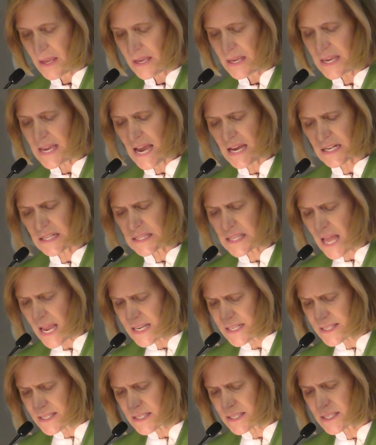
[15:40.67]
He had a
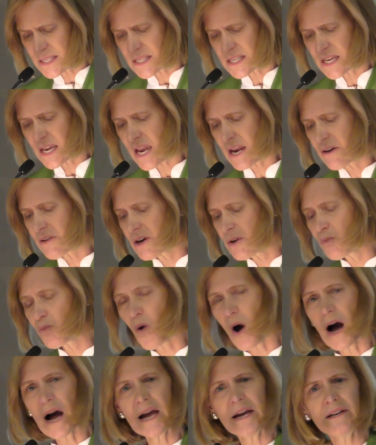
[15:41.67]
license to carry.
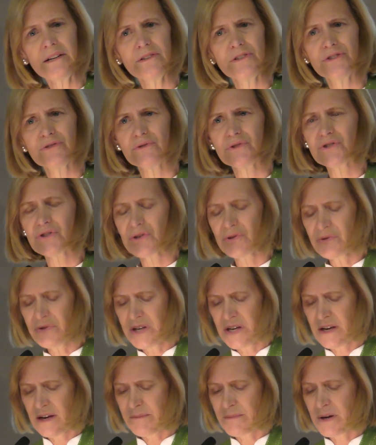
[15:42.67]
Why did you shoot
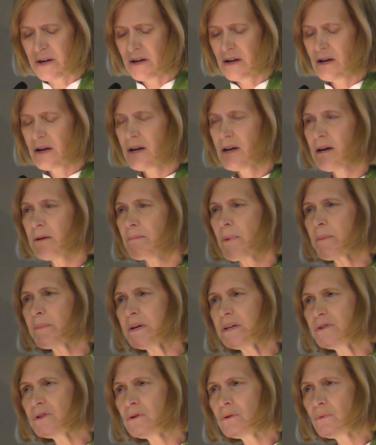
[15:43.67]
him?
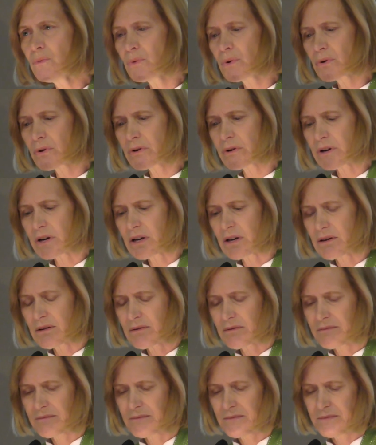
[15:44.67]
Mommy, don't worry.
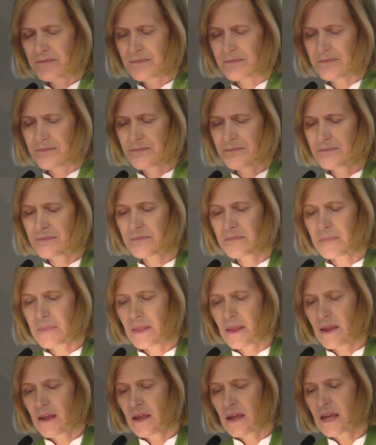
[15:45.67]

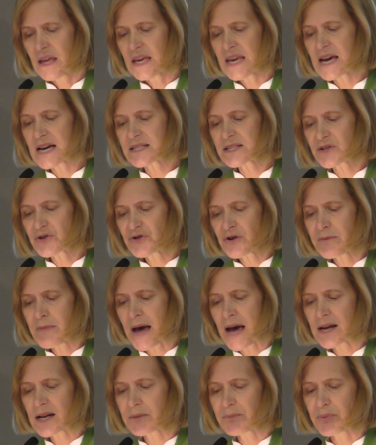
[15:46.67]
He has a
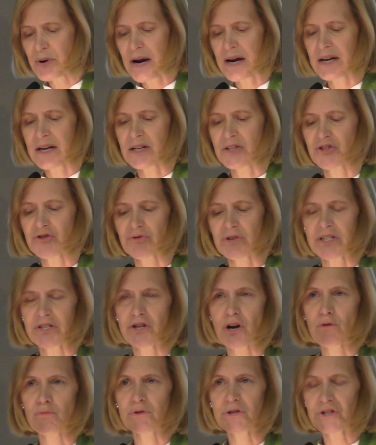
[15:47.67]
traumatic brain injury.
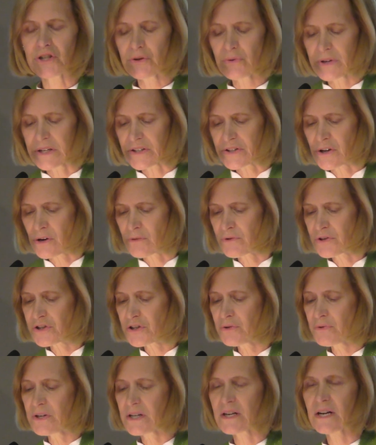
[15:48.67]
Don't do it, don't
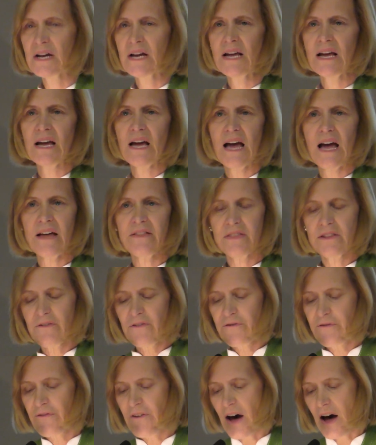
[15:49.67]
do it. And the
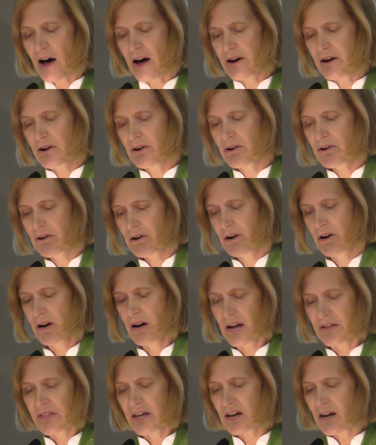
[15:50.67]
fire
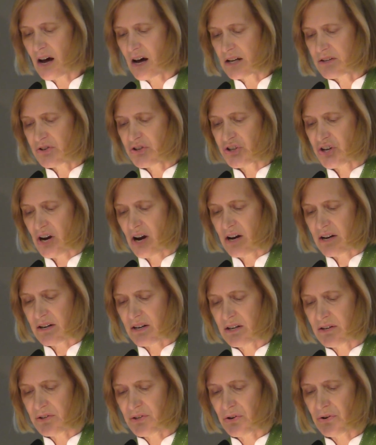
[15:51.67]
and the gunshot
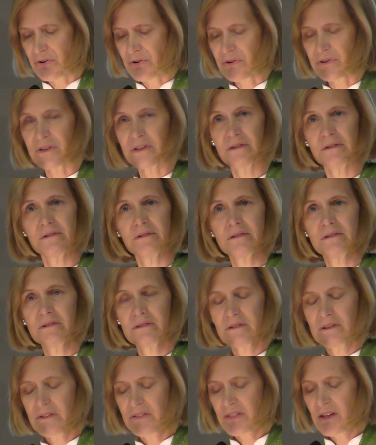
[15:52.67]
is heard.
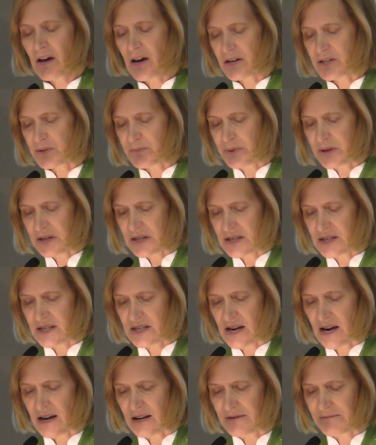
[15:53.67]
The husband is
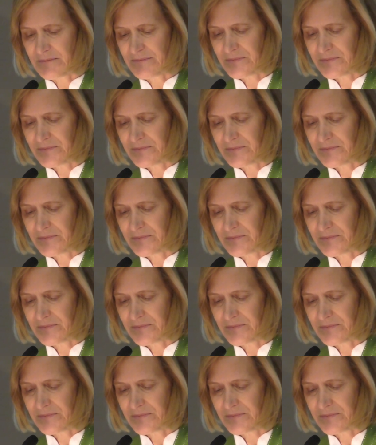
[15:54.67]
dead.